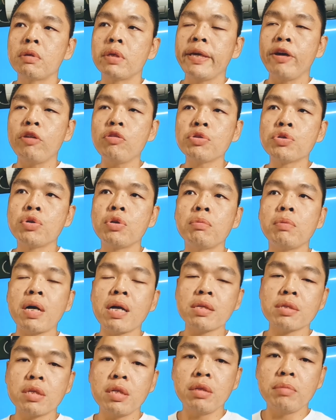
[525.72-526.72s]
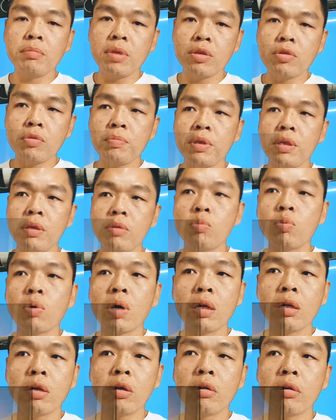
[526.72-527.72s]
Chaos Group asking me to be
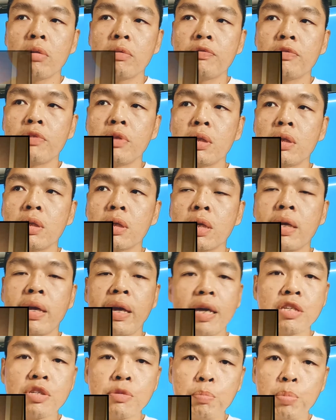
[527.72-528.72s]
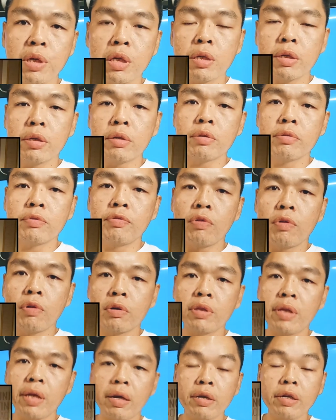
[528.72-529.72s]
one of the guest speaker for
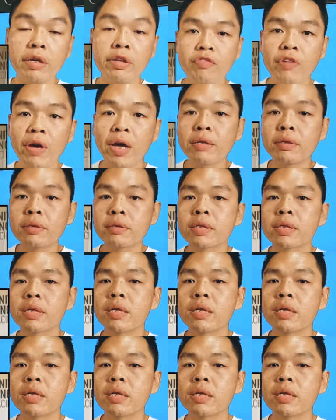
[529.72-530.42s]
their event,